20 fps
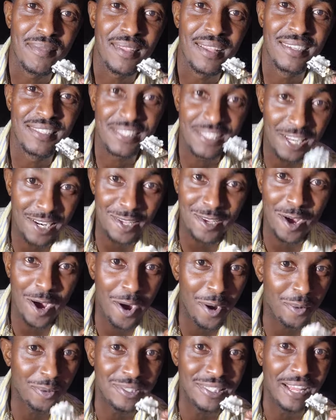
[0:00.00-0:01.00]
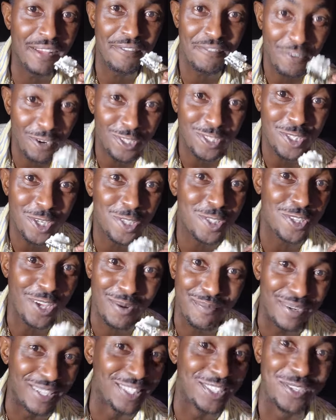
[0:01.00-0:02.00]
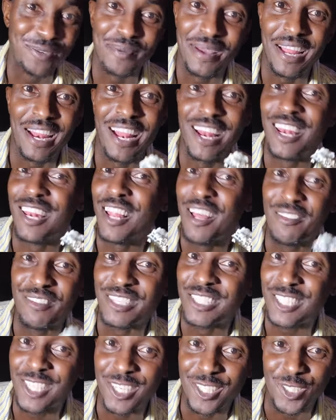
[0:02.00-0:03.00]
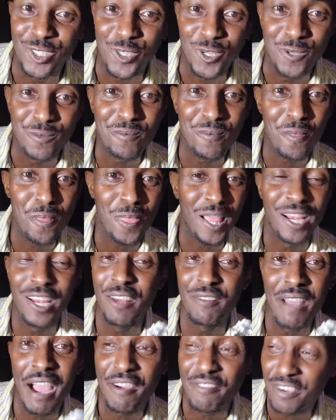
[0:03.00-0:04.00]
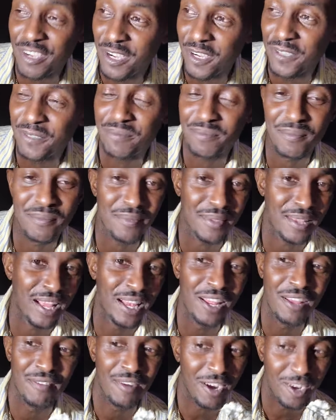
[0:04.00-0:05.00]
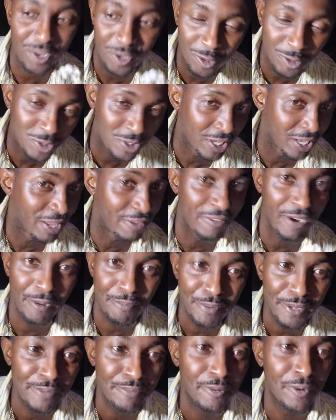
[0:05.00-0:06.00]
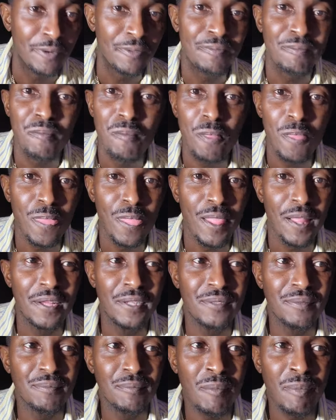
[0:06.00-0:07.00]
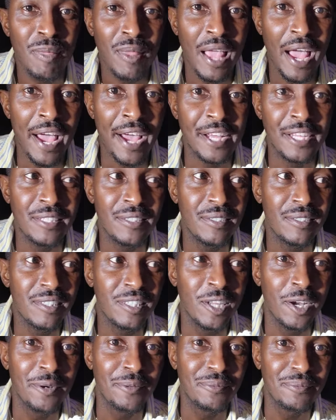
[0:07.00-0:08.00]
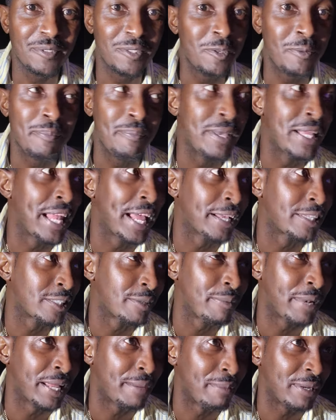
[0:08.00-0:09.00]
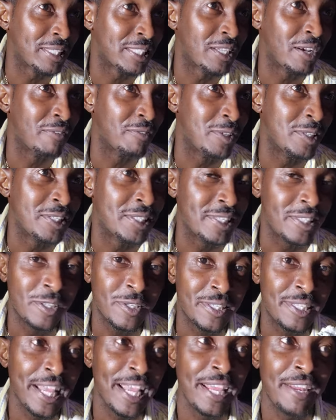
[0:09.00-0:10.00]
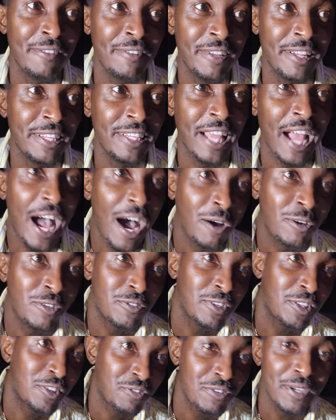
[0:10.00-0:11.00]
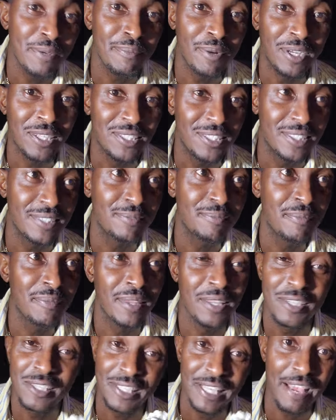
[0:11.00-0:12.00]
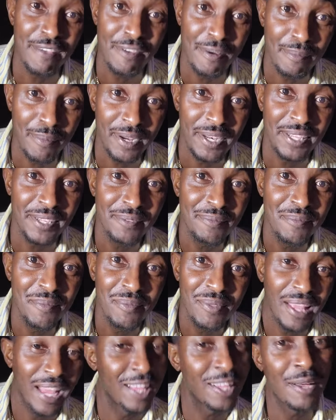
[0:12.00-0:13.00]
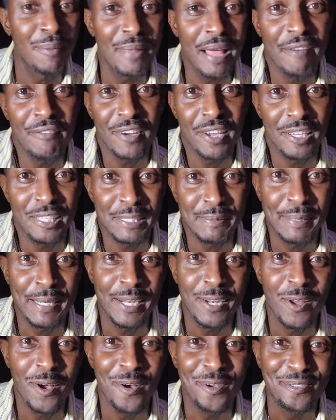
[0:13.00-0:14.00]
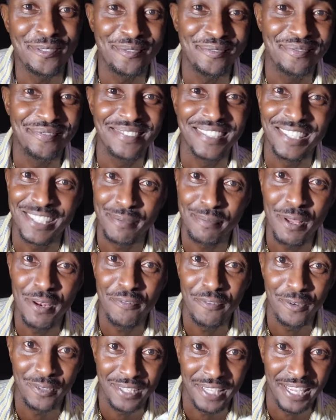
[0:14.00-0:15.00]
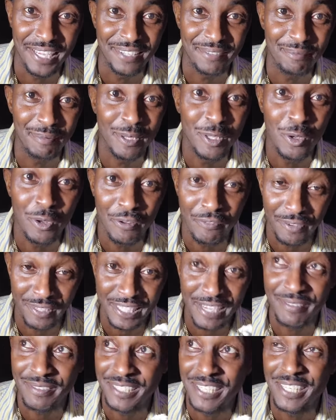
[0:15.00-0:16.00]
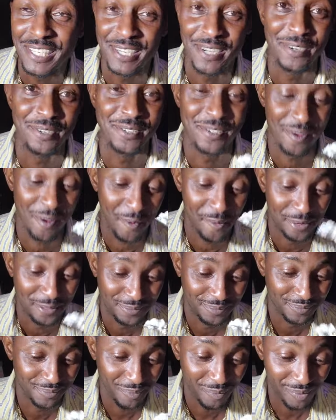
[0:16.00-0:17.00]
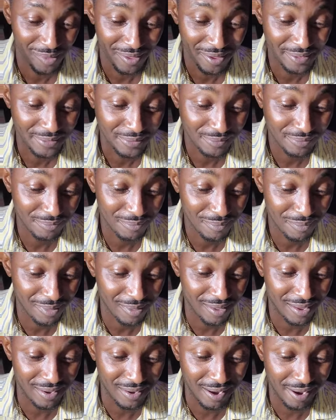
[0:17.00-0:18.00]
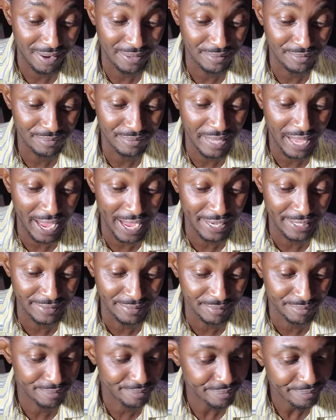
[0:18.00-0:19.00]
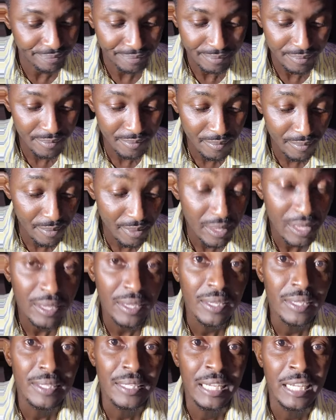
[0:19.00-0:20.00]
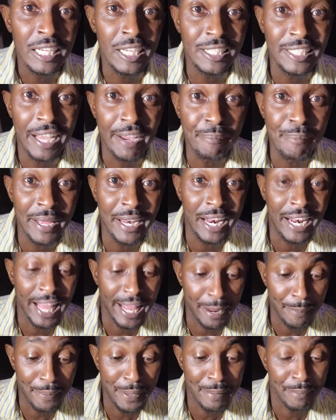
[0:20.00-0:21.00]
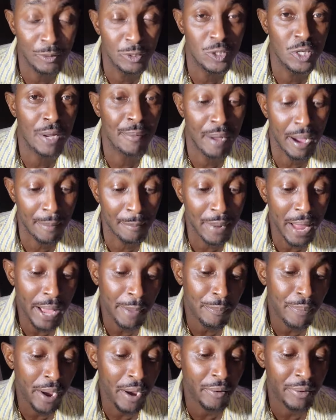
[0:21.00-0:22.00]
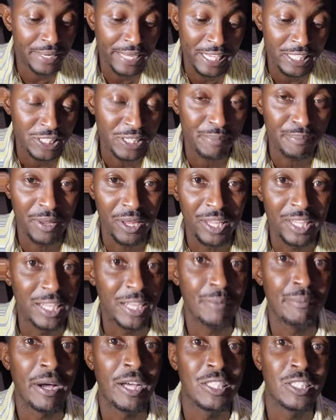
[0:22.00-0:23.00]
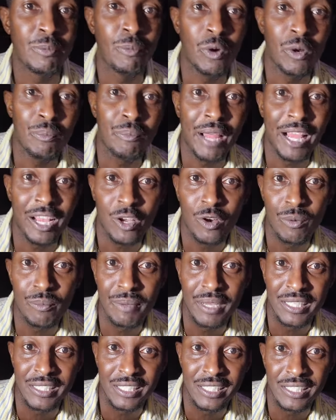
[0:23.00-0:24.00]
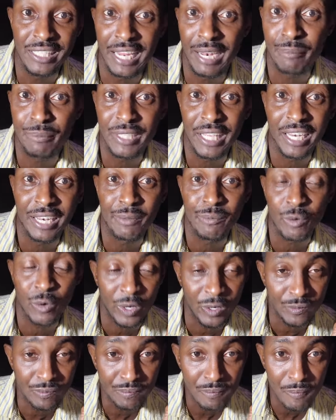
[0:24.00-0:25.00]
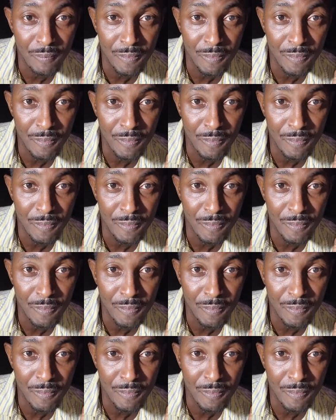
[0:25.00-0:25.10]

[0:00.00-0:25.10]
10,000. Senegal was our first country I've been to, man. I love this country. Huh? I love Africa. I love our culture. I love our people. And, you know, you be like someone like myself. You, you stay in your house for three months, you save your money, and come to Africa and spend it all. It's a beautiful thing. Been doing it for 17 years. And do it all again next. And because I've met a lot of people talk about Black Power Nation building and about supporting Black-owned business, and I'm telling them, well,